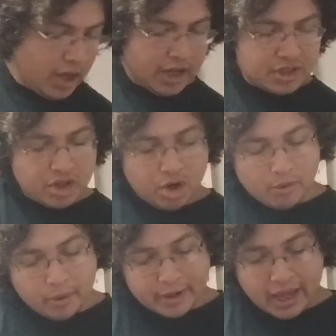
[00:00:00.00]
And so
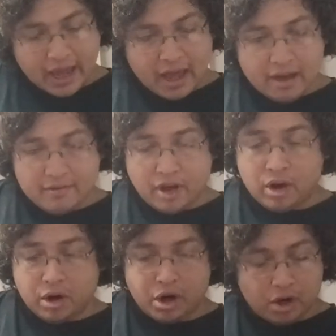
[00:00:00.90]
we're going to have
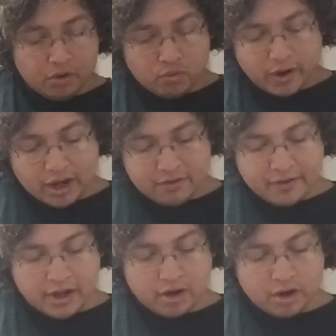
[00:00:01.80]
our ring
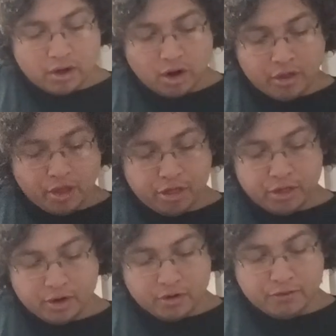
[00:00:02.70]
finger on the
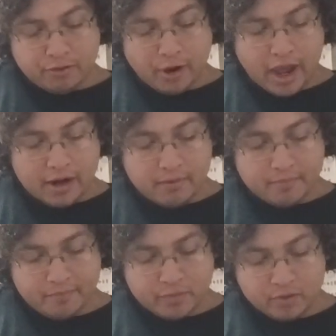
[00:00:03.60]
3rd fret
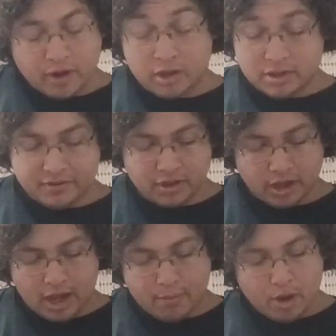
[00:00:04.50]
relative to the
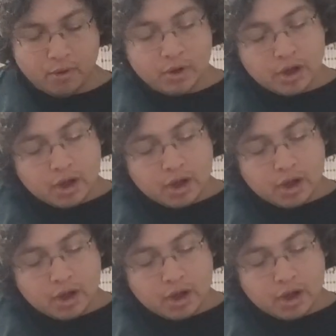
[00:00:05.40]
capo.